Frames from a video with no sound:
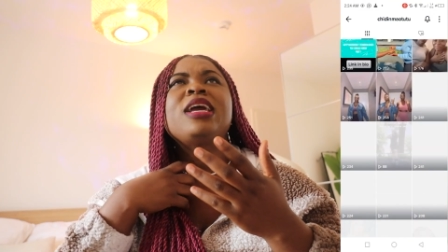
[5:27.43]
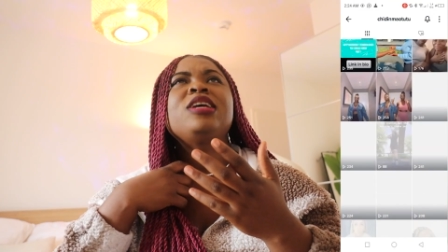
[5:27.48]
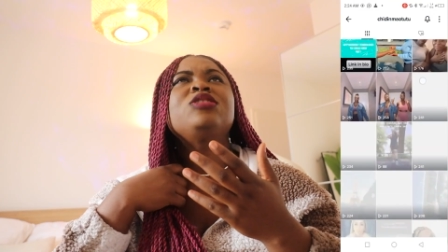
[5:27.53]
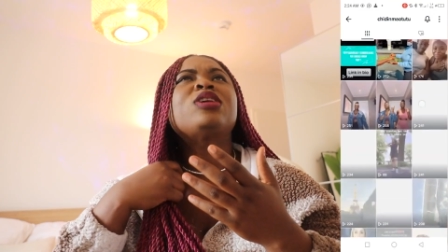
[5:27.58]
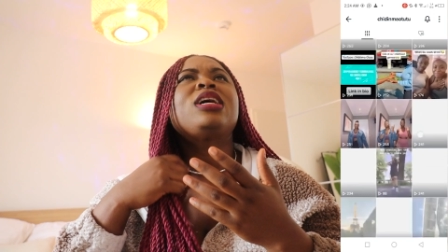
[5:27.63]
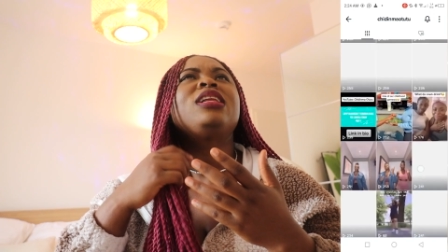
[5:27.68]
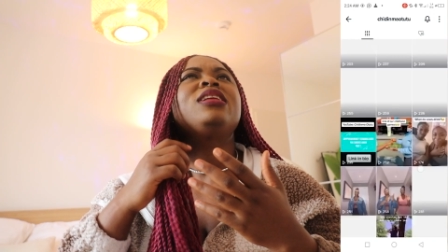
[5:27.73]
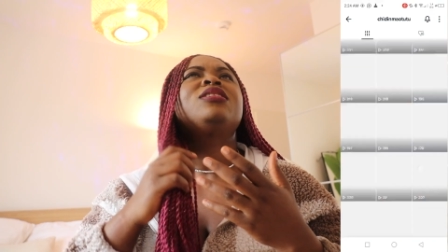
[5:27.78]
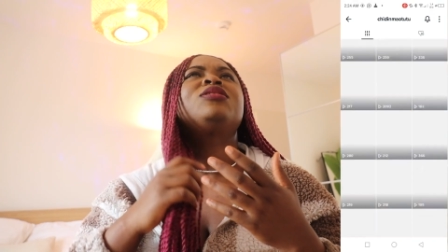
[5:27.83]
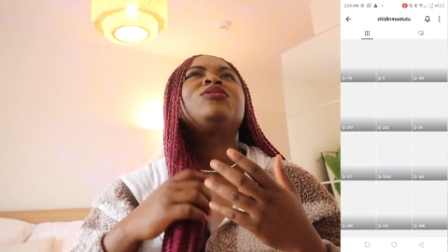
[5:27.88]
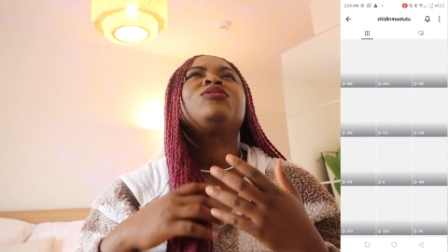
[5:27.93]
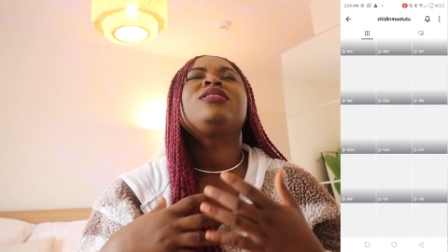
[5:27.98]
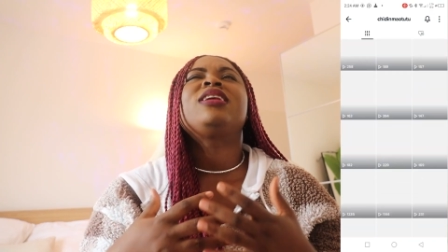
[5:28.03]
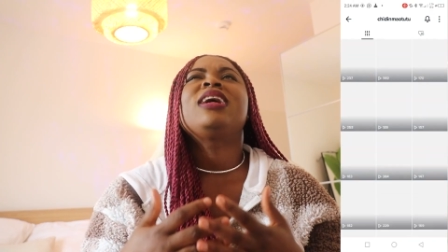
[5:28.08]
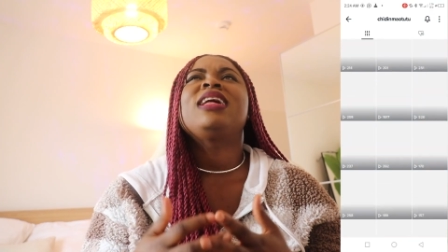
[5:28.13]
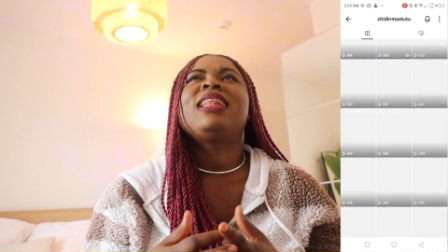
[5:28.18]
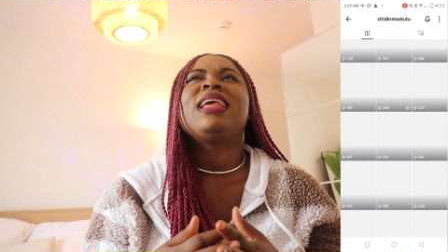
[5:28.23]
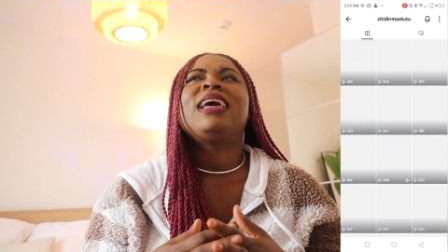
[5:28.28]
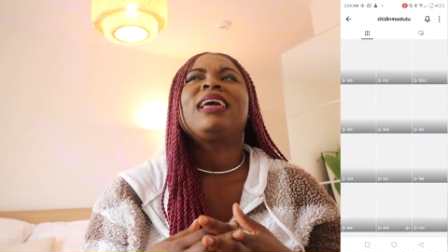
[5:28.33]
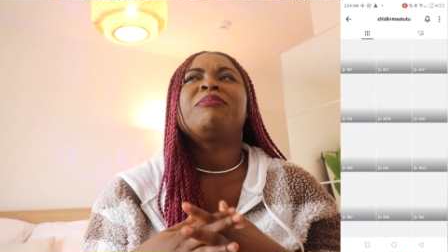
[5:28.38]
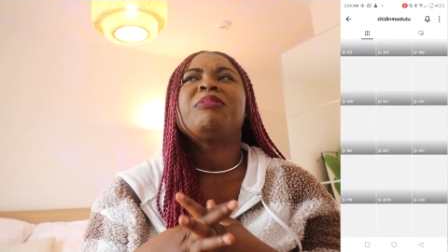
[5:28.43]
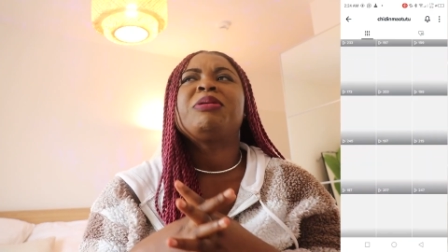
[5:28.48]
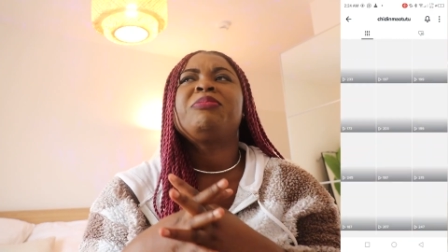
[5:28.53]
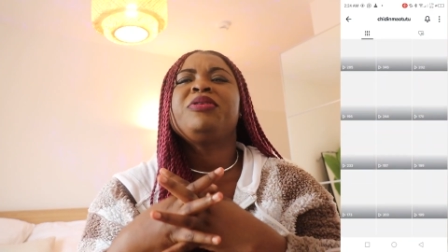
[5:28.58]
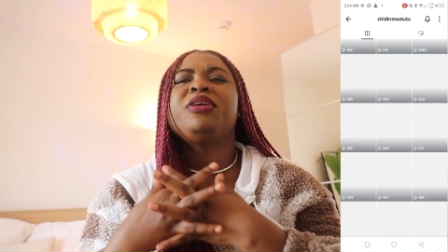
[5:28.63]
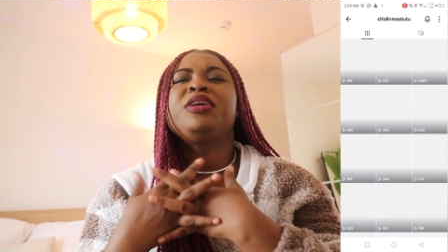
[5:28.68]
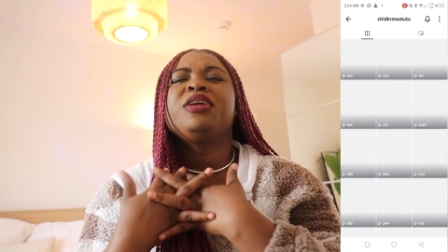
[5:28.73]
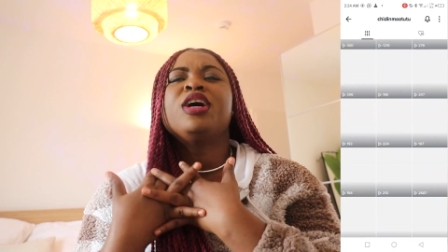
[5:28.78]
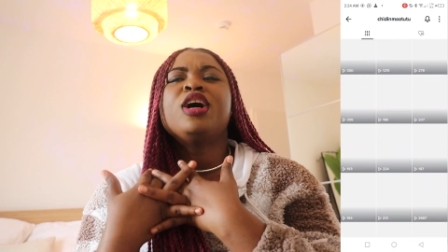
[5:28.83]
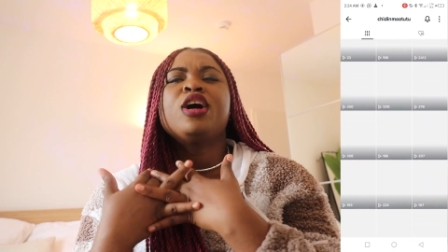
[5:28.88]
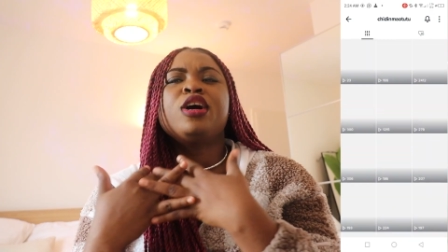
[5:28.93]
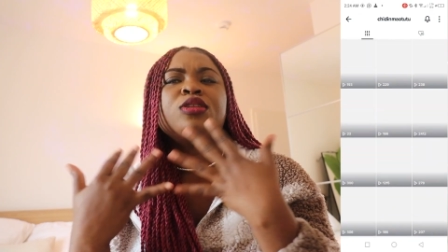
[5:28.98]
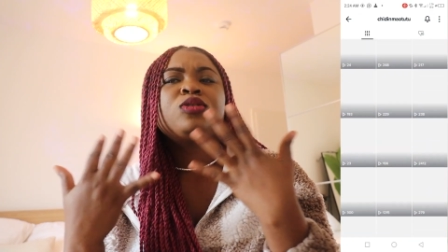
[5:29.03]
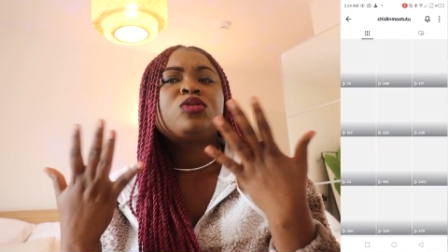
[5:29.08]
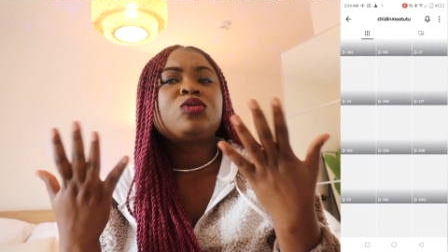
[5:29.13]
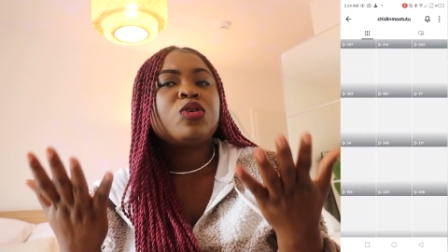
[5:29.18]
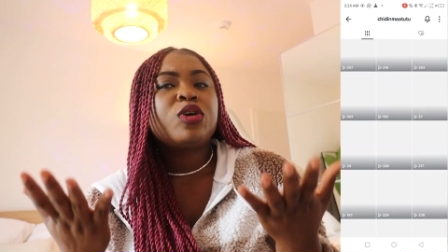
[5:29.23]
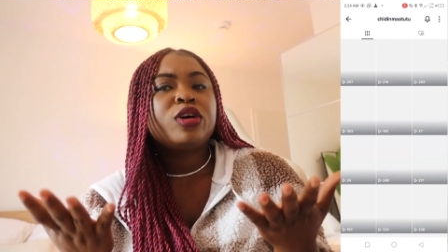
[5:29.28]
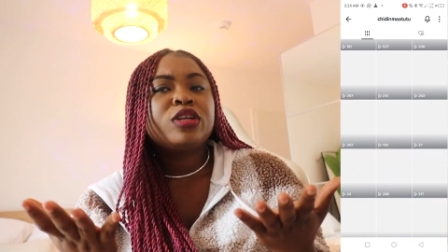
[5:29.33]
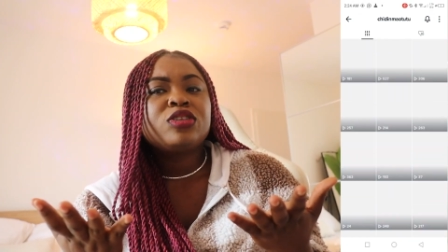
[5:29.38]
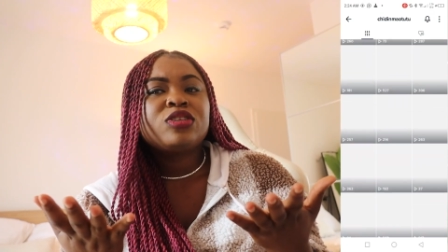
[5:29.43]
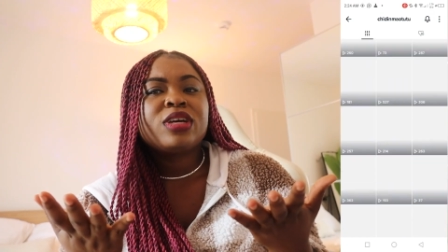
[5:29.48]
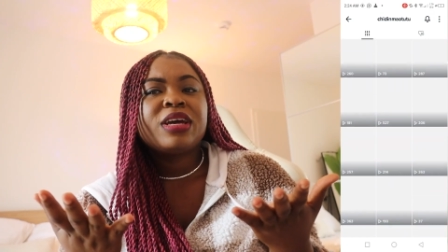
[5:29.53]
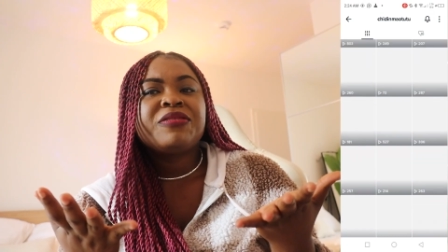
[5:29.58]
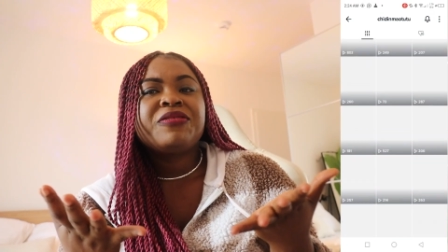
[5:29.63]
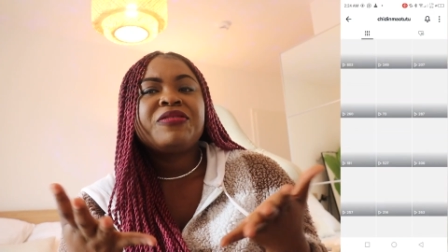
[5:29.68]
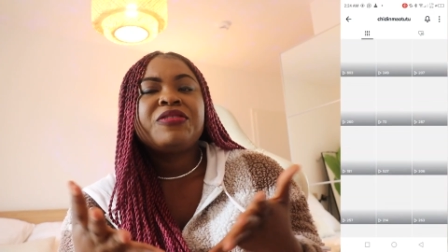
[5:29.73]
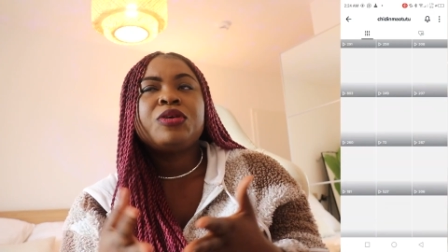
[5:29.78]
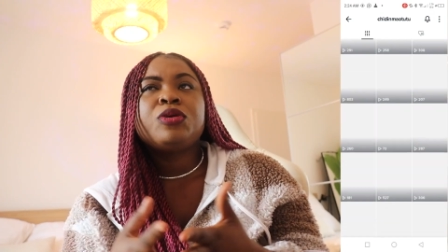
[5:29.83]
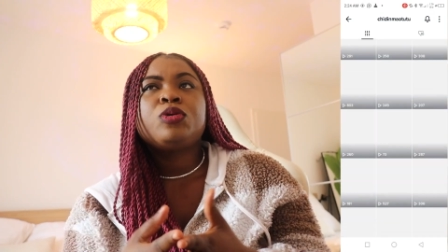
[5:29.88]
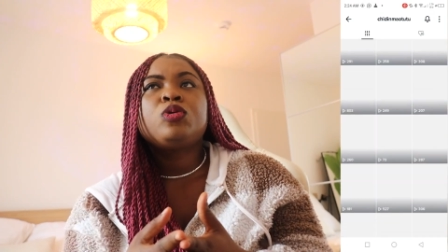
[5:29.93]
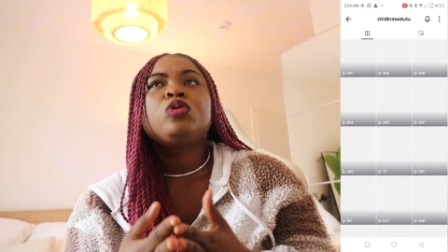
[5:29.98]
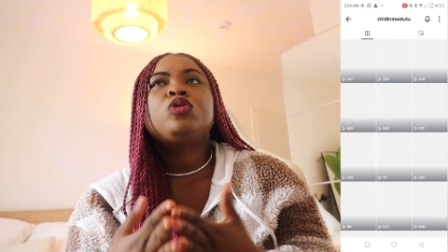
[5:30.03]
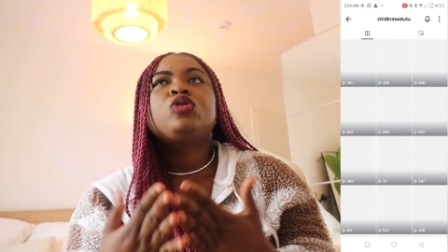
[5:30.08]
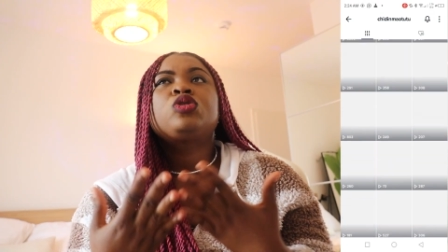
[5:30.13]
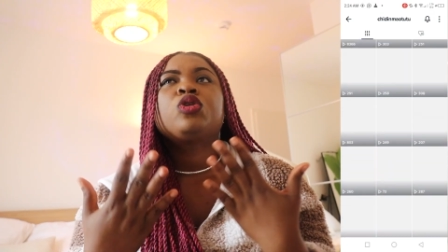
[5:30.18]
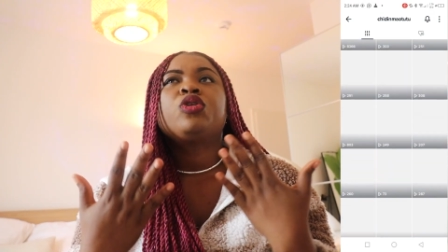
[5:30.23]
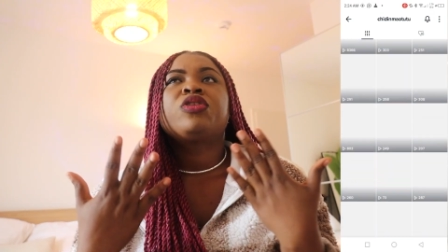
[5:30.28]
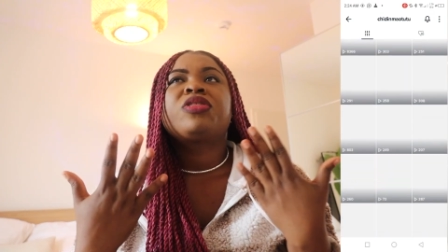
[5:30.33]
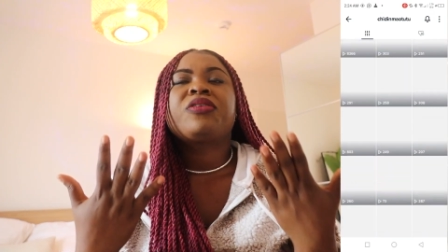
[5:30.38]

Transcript: I usually used to get like maybe 200 views or